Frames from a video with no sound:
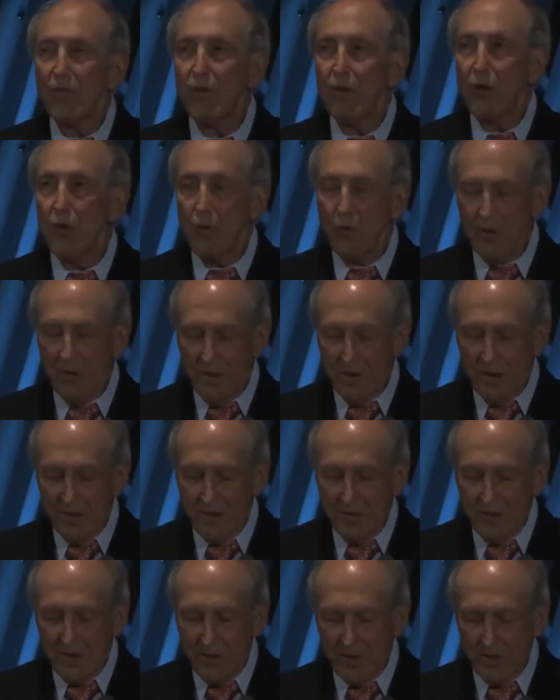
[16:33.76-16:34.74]
flow in that
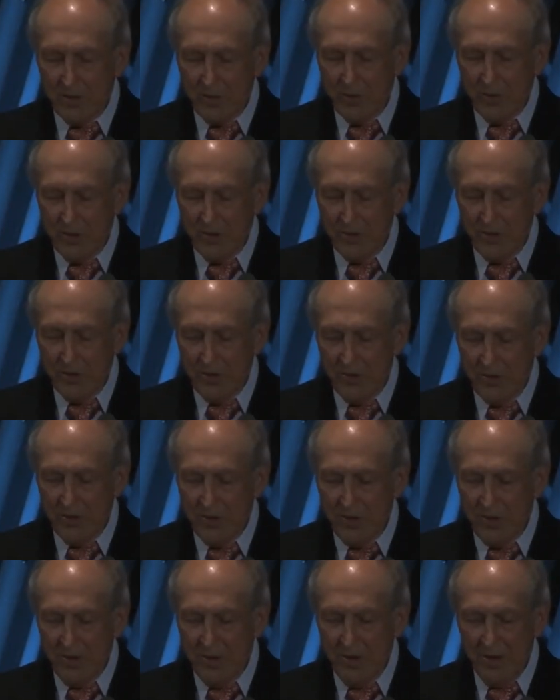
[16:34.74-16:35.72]
second
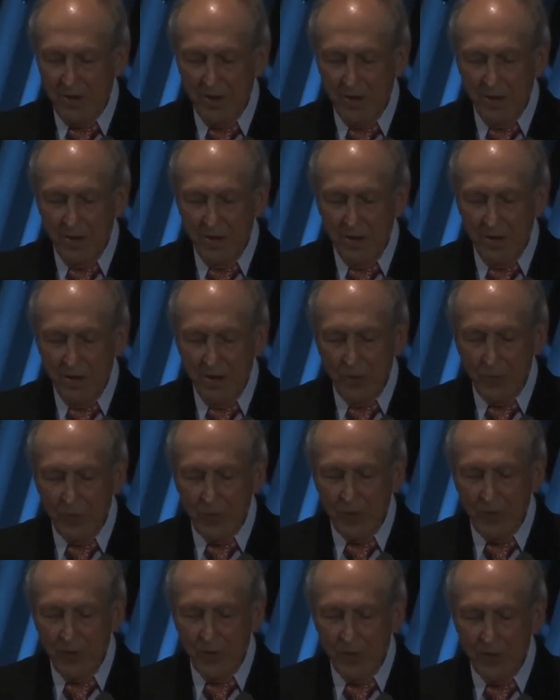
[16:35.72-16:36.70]
transistor. I was
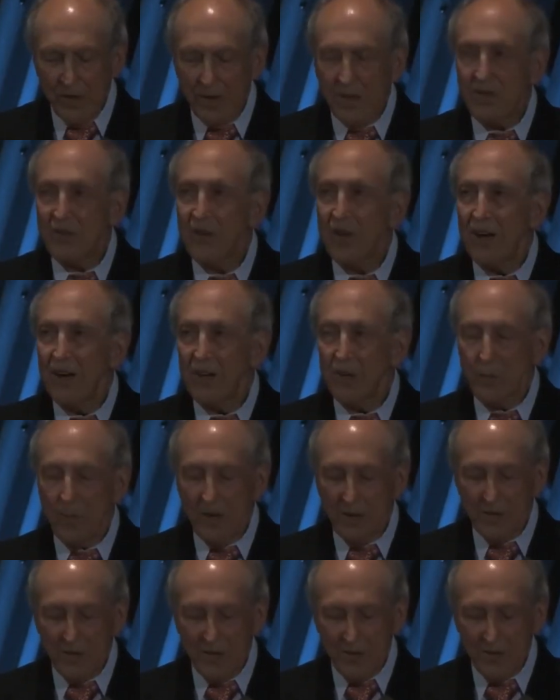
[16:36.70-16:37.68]
very excited
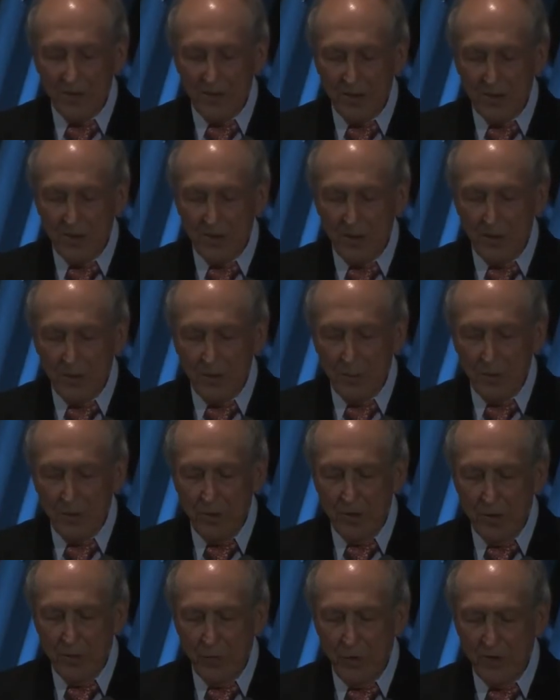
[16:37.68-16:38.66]
about this idea,
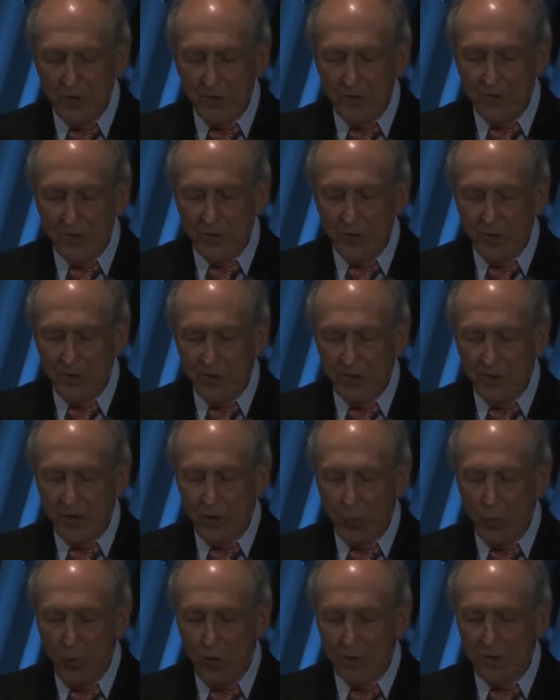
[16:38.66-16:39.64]
but it wasn't as good as I
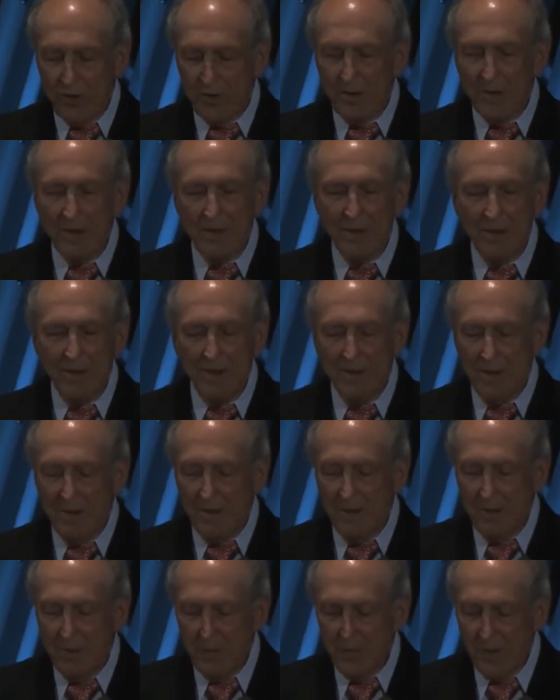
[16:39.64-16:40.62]
wanted.
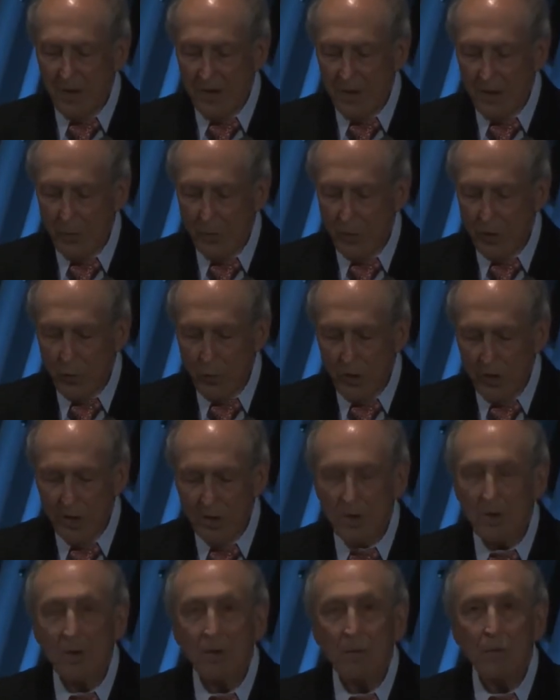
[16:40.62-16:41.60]
It
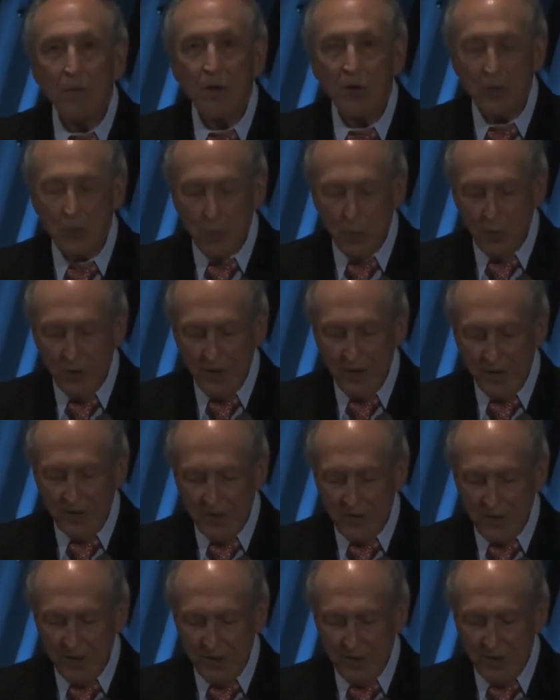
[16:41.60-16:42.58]
required multiple
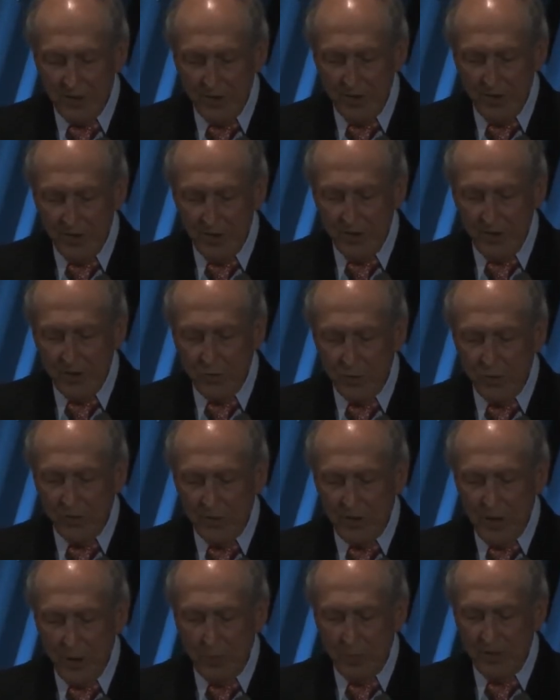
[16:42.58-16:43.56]
access lines with
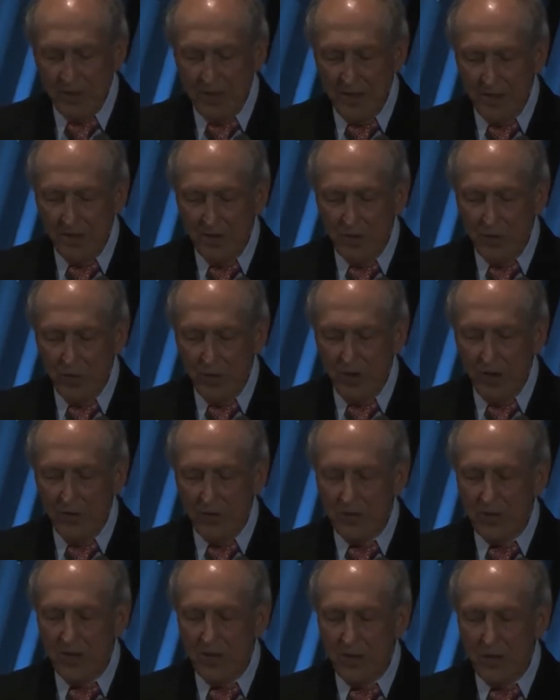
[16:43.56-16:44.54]
complicated
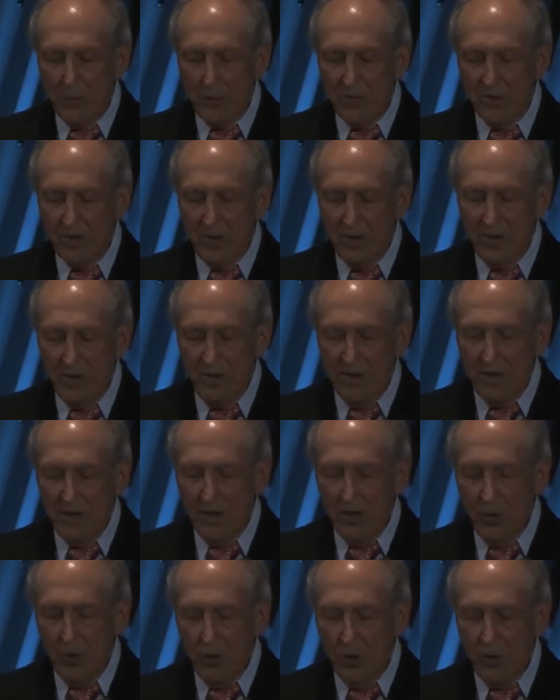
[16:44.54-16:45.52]
drive schemes,
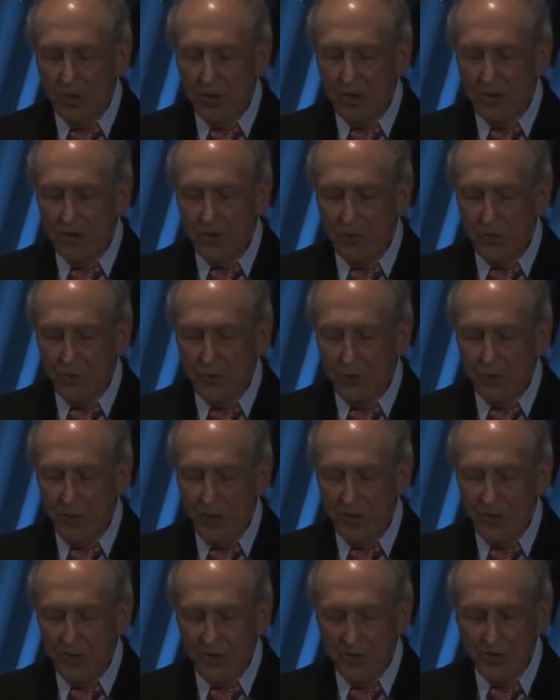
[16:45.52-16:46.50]
or an additional
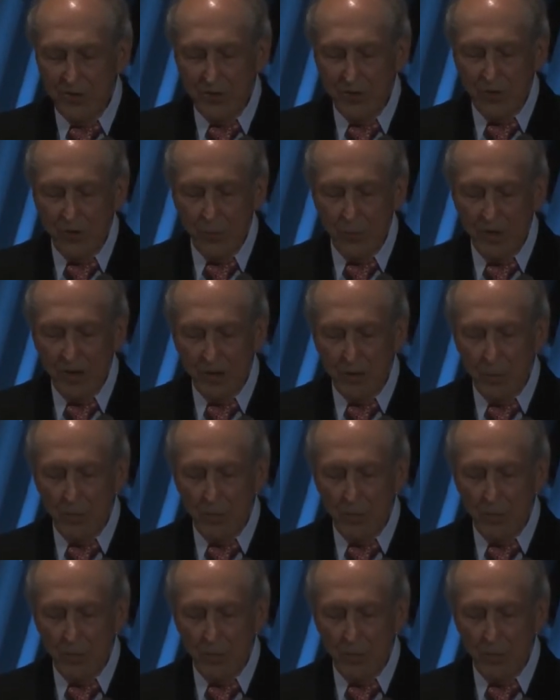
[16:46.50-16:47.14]
transistor to make a